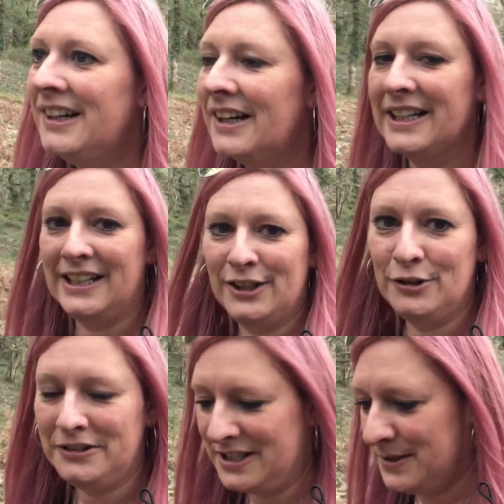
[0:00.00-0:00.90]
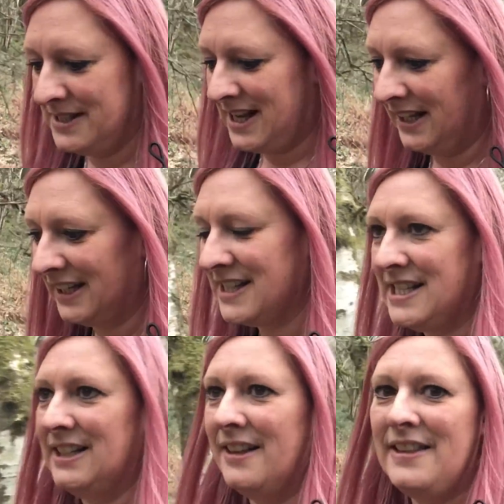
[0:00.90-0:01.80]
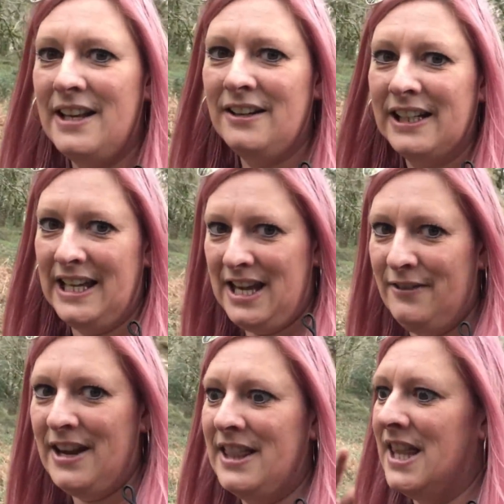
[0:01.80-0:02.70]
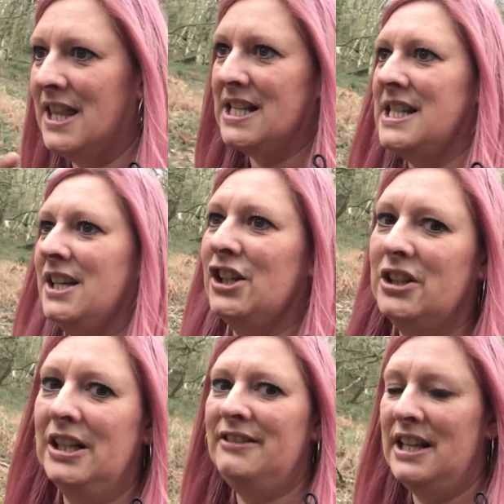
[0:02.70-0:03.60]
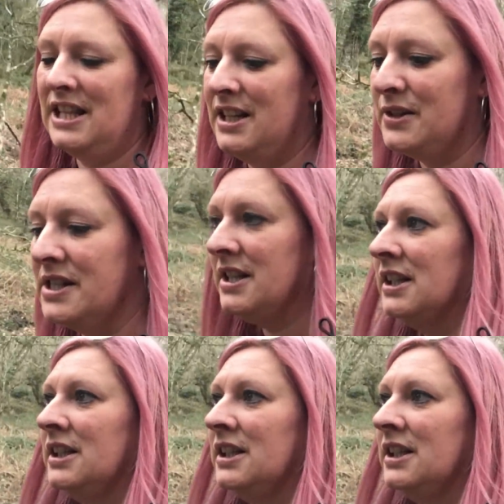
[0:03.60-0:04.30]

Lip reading: I can ignore it to a certain extent and then I can hear it and then that's it, I can't hear anything else.